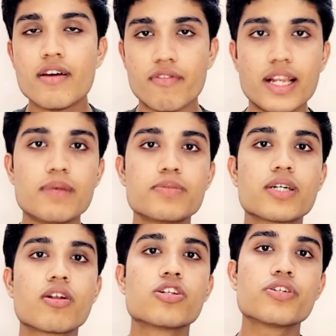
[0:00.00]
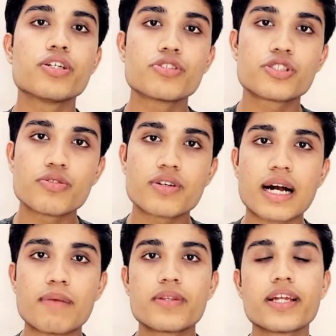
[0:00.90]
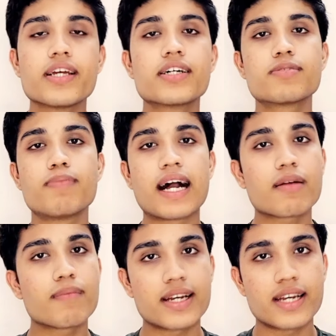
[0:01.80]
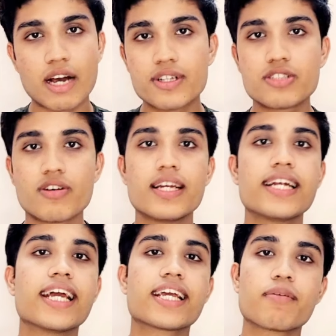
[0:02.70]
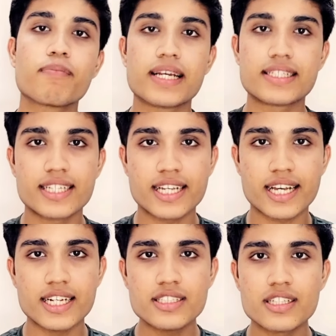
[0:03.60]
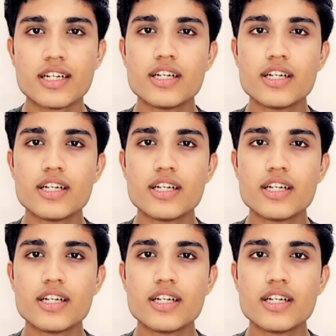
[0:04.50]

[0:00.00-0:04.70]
Williamson also used to come 3 years back, but now it's only taking BSc credits.